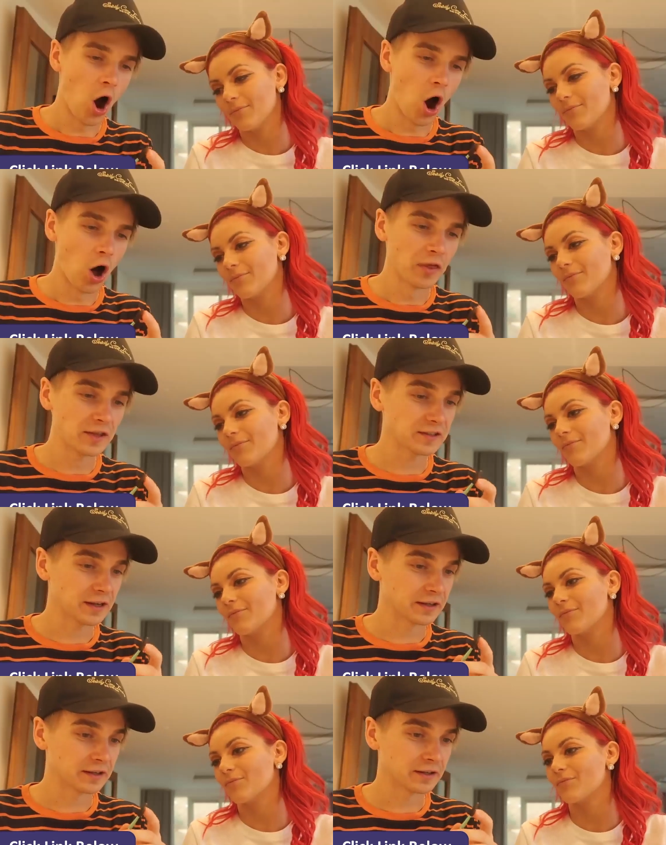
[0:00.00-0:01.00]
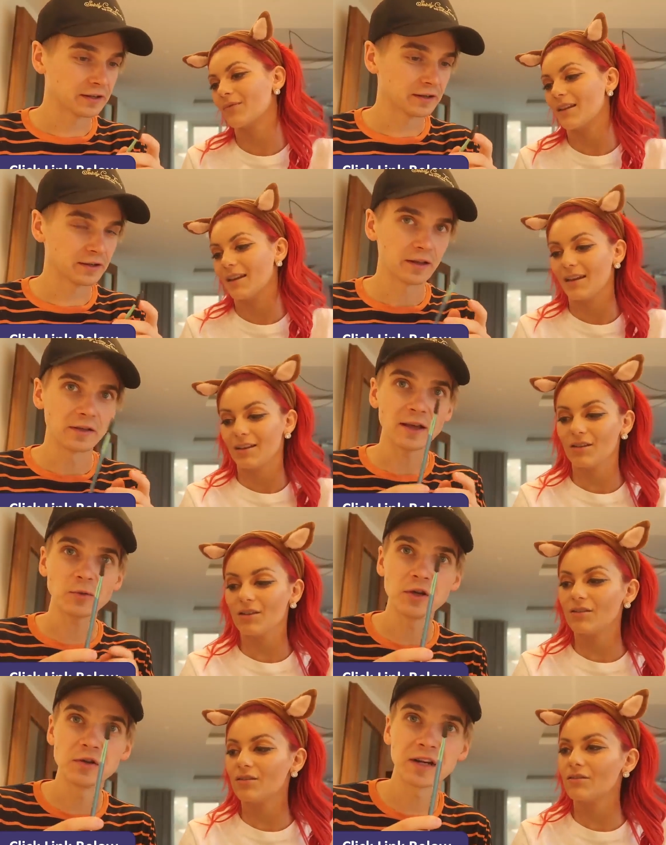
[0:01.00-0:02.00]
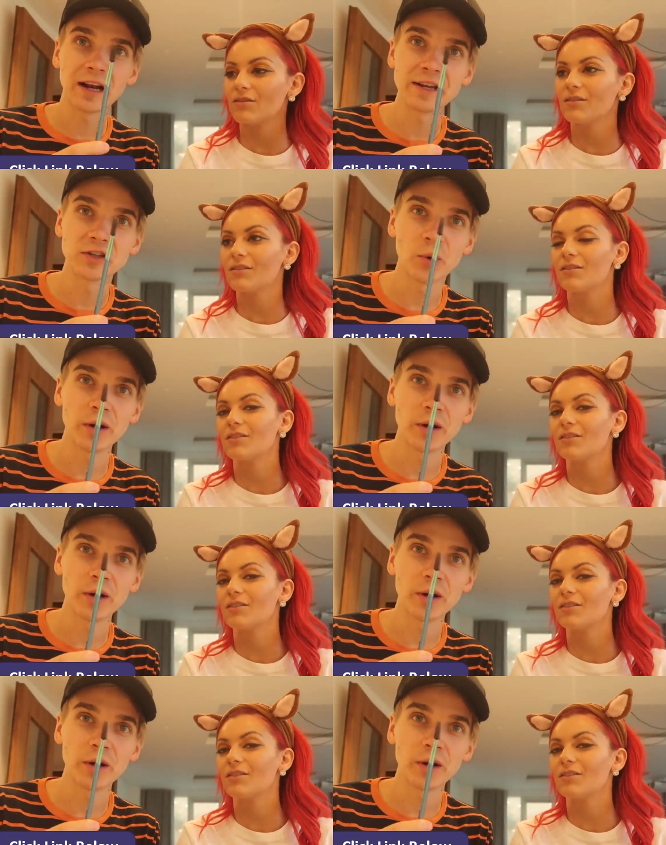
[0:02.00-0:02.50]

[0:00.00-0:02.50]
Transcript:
Speaker 1: No. This thing. That's what you use to clean your